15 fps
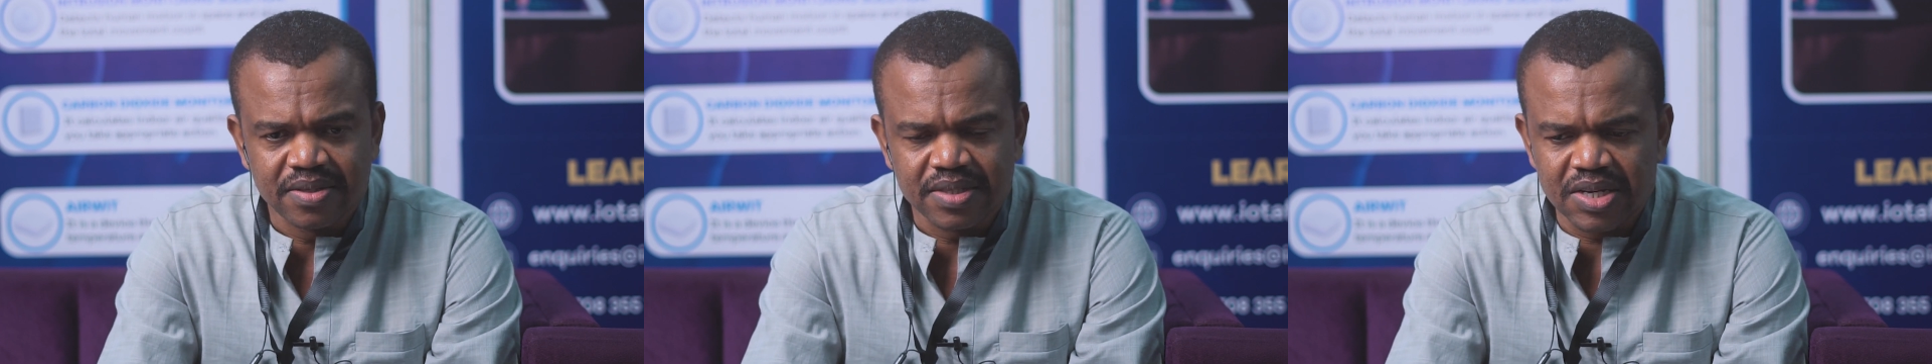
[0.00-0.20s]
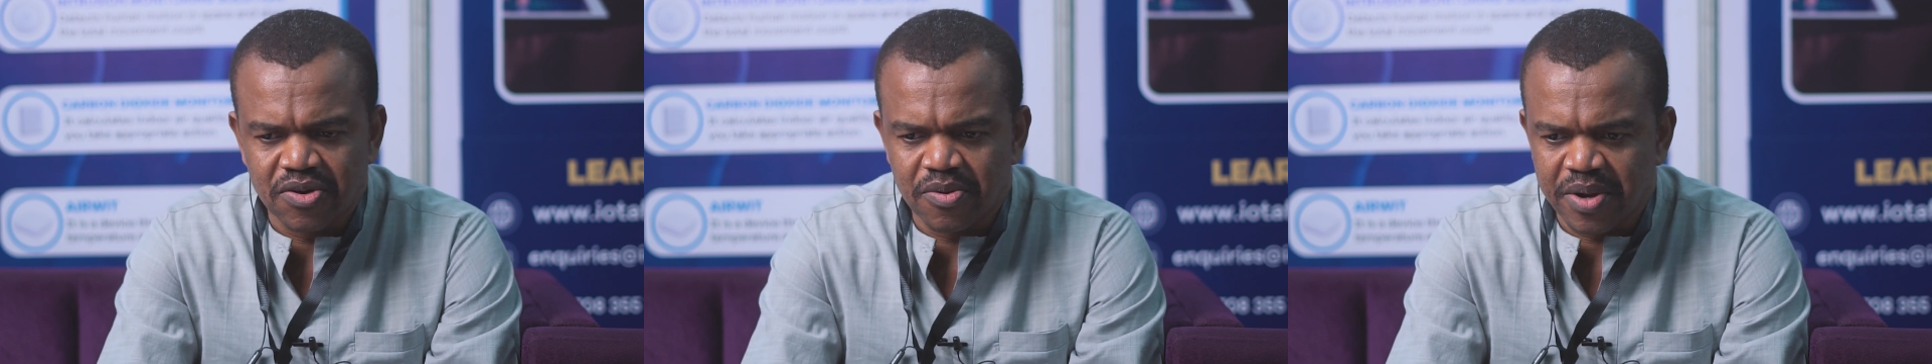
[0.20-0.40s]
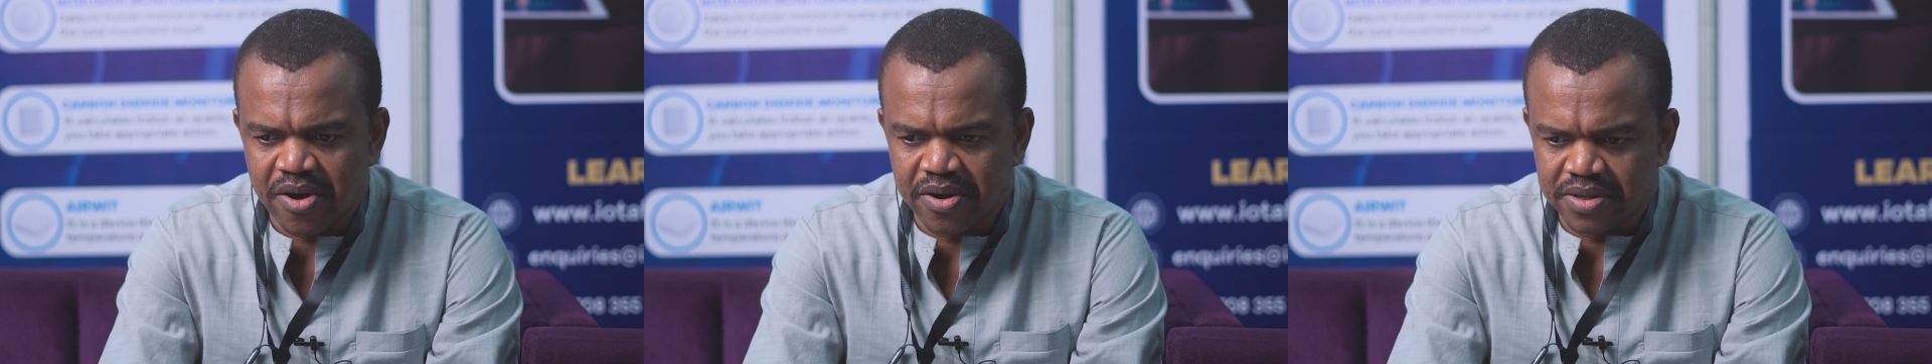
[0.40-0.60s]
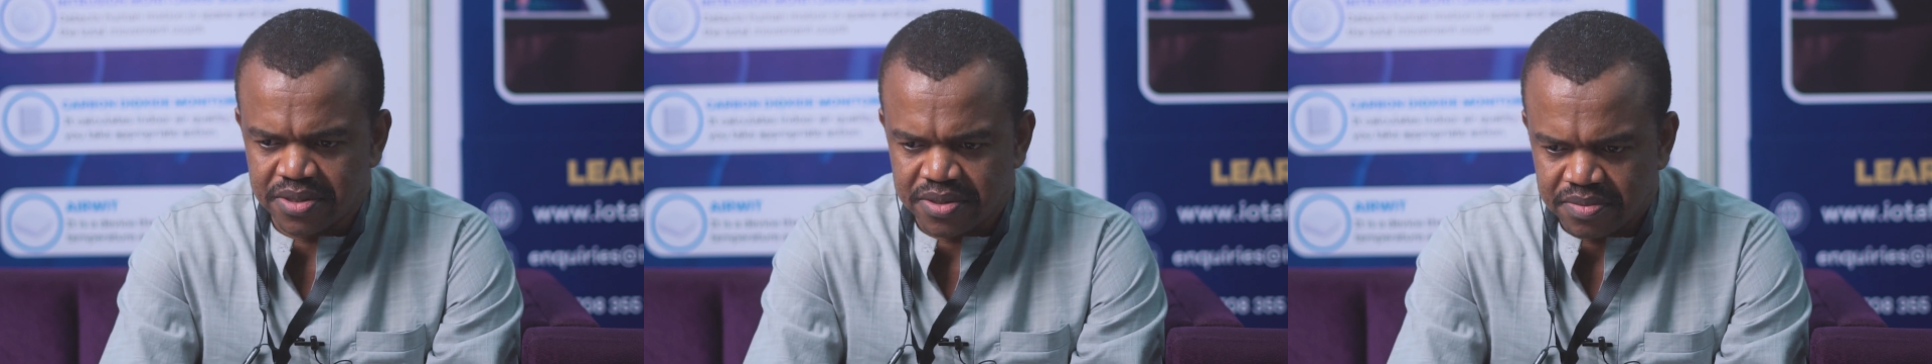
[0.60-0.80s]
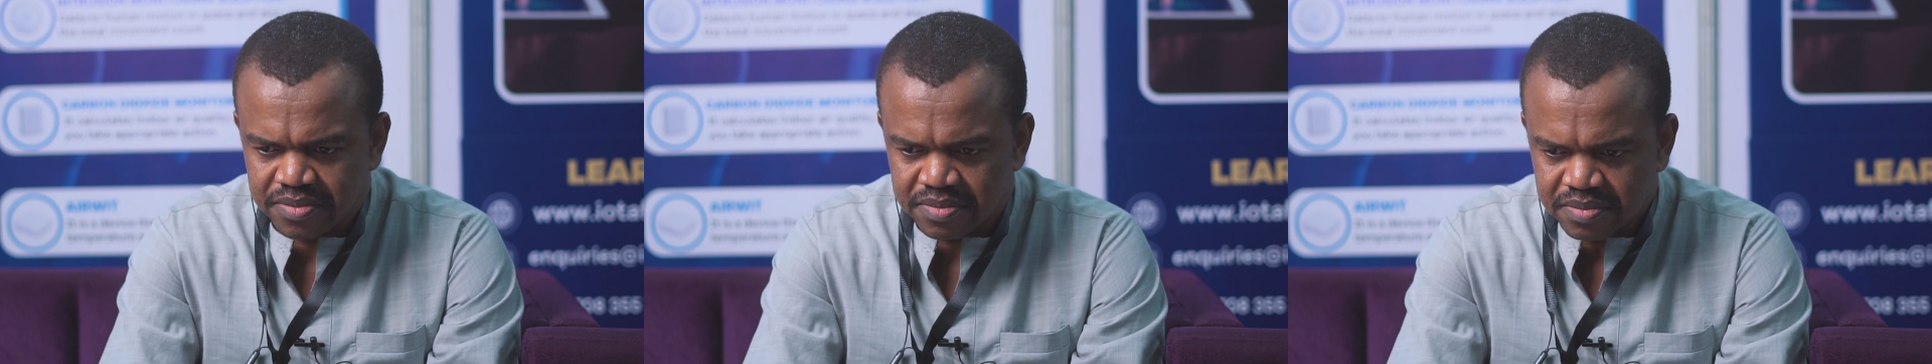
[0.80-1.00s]
You know,
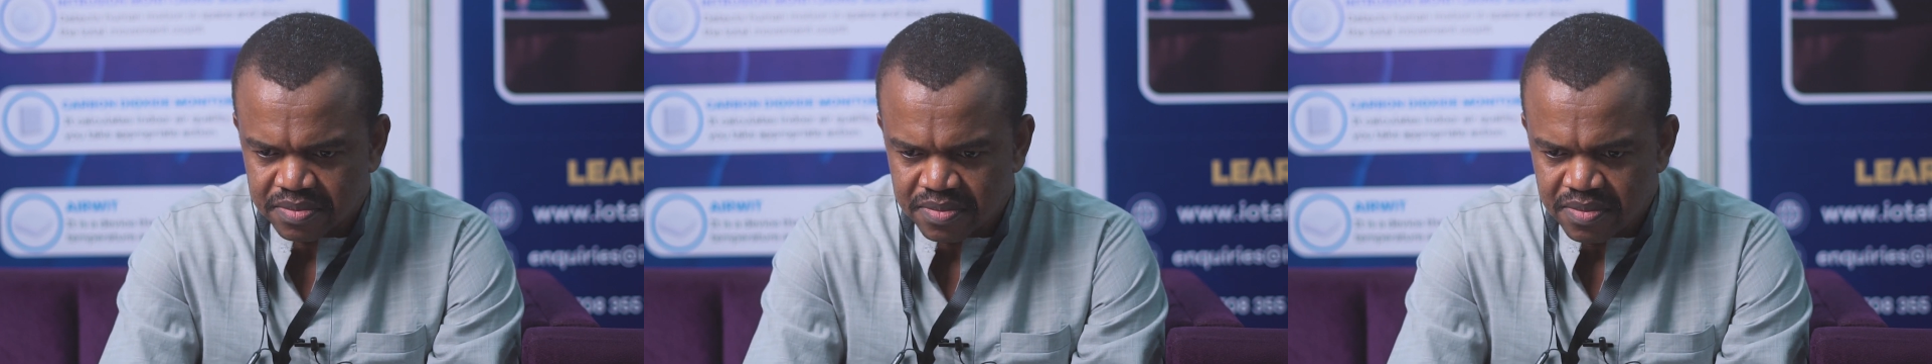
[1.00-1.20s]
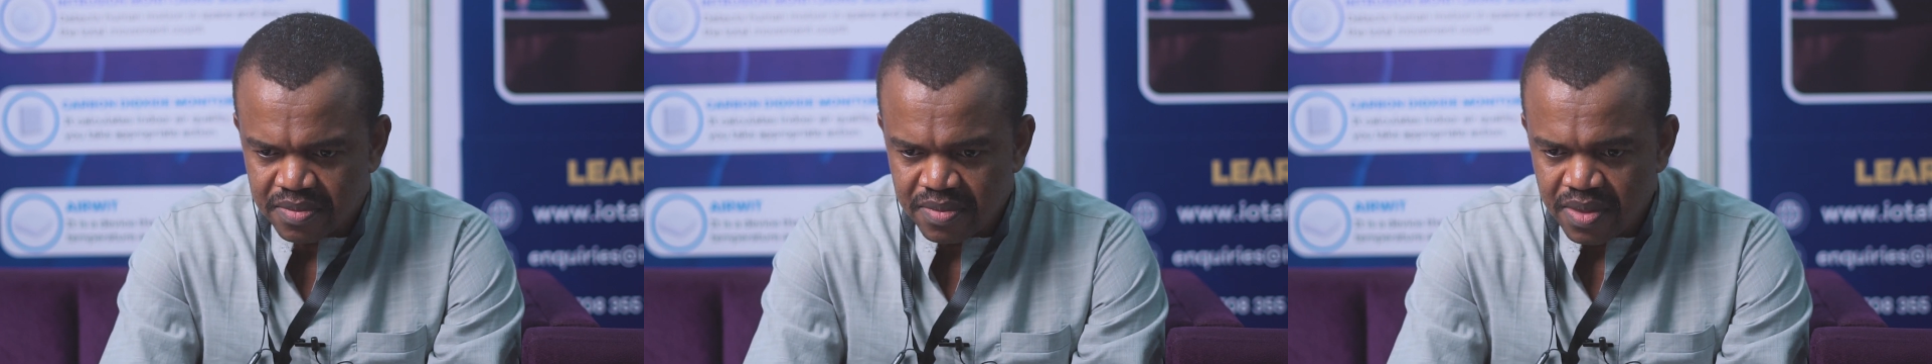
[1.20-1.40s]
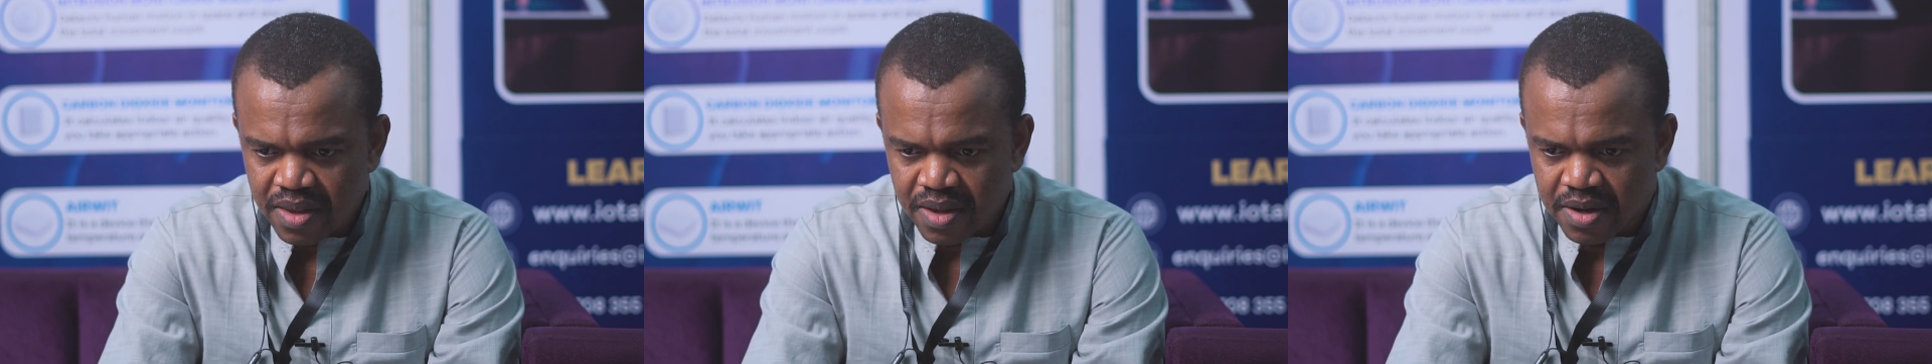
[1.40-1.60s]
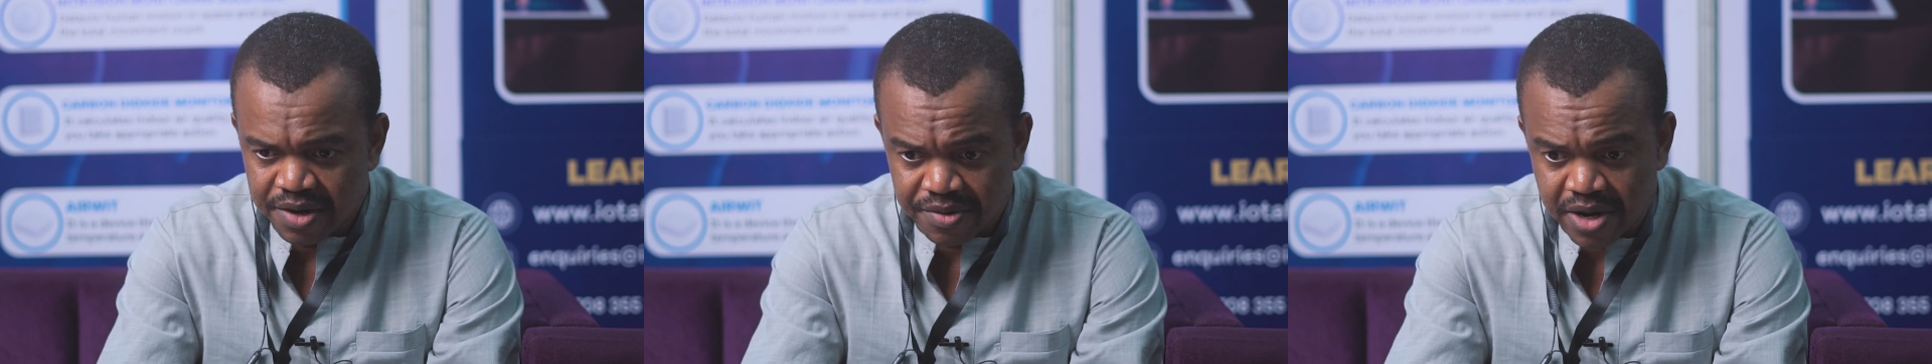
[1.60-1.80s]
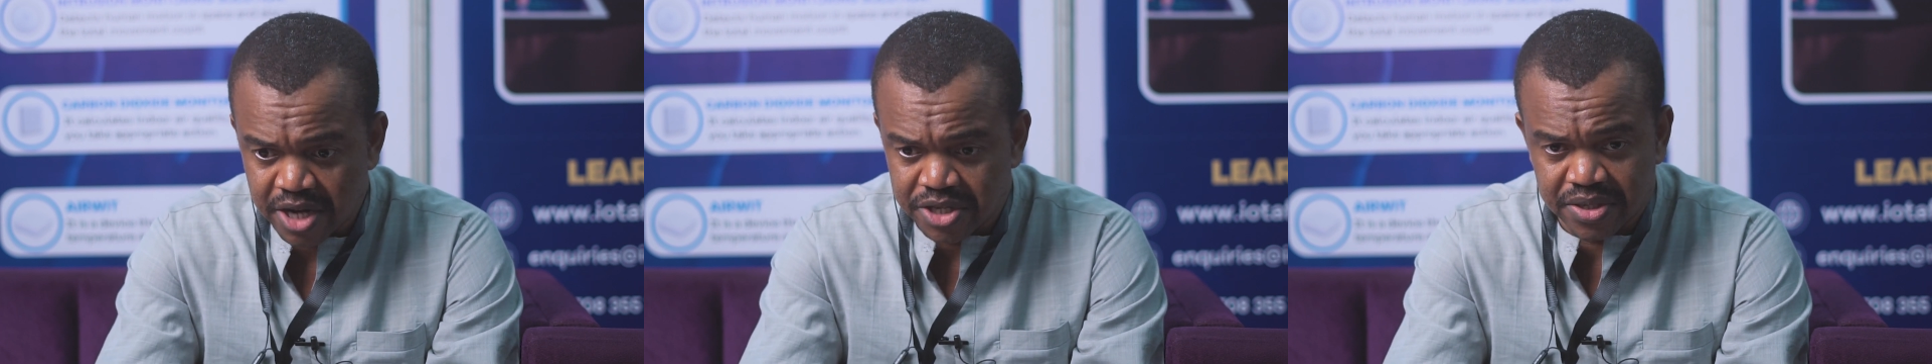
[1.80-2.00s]
because
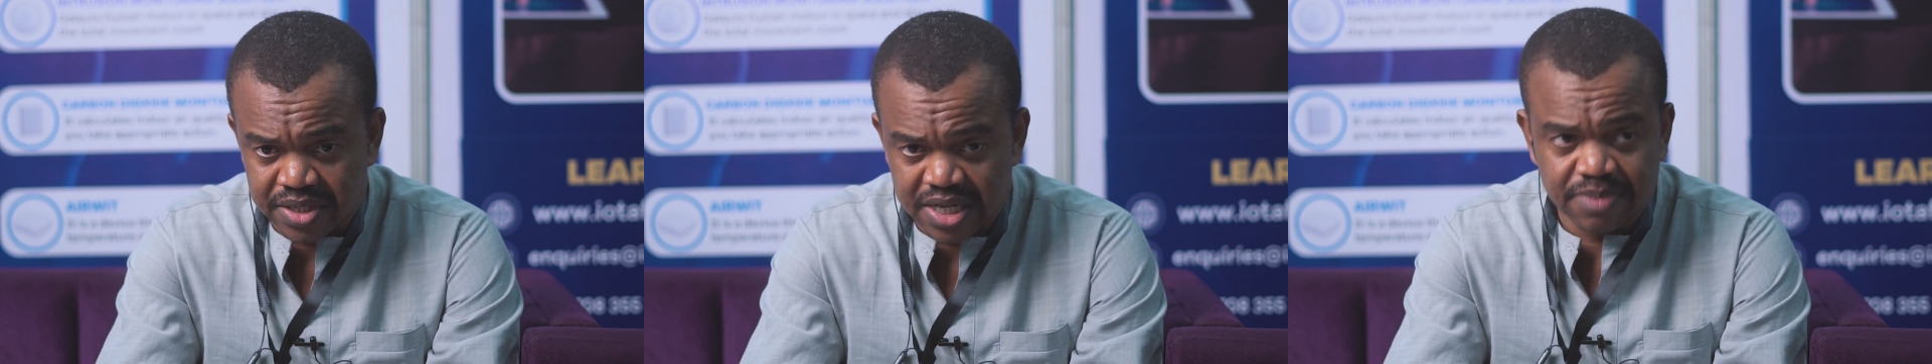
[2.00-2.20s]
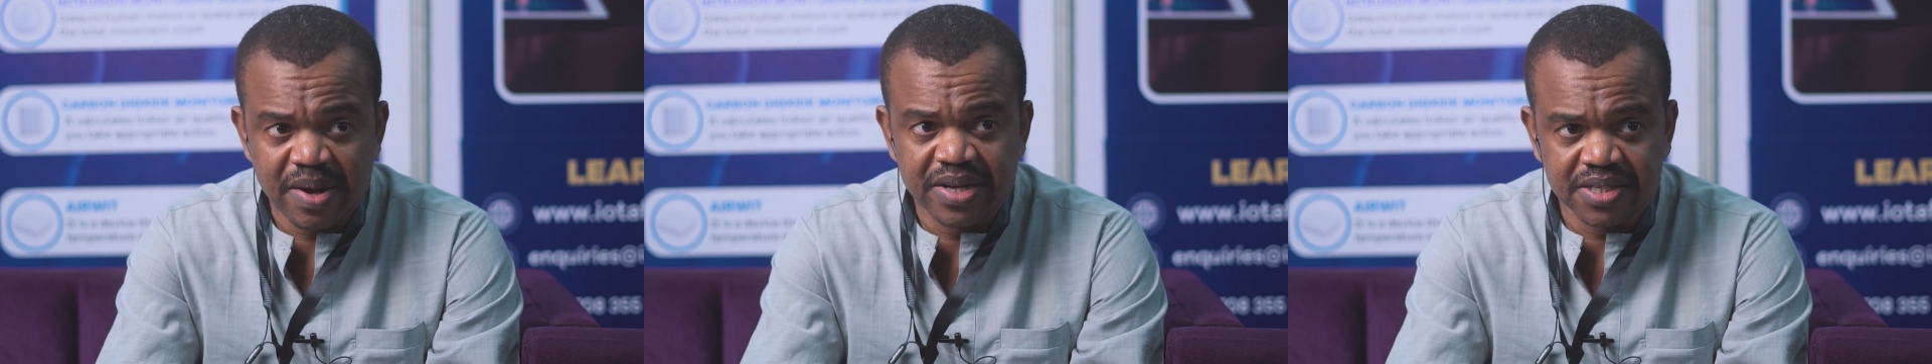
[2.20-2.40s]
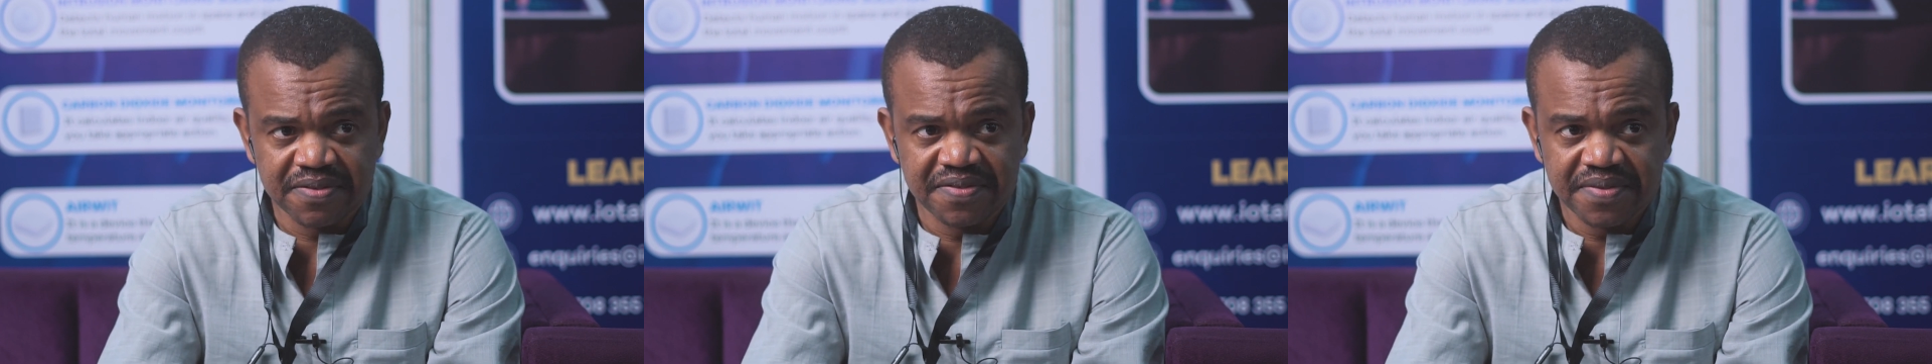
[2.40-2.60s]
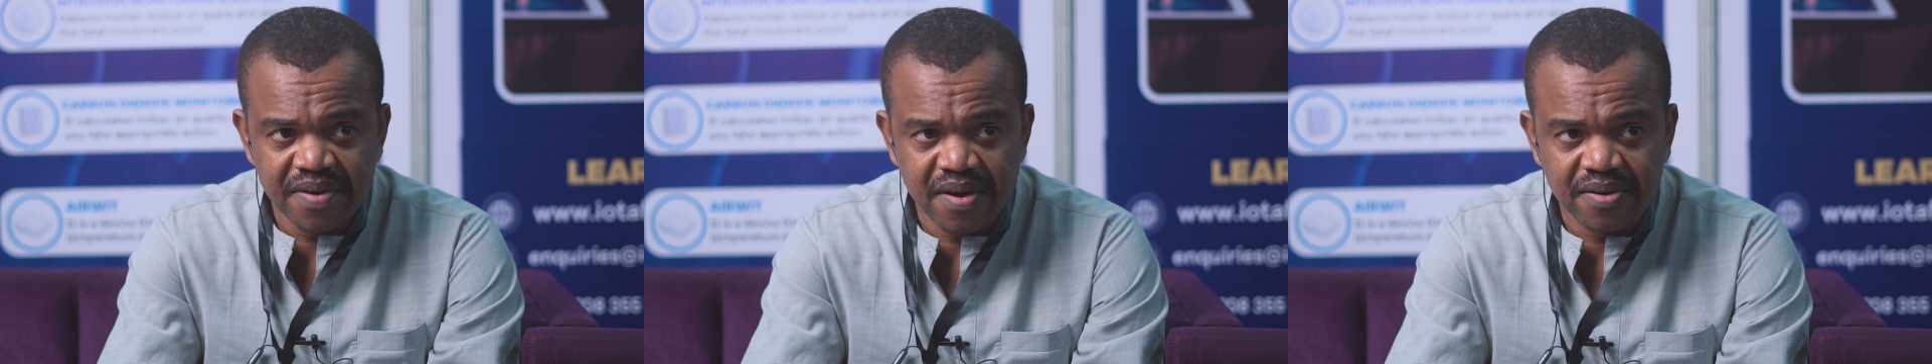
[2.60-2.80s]
irrigation is expensive.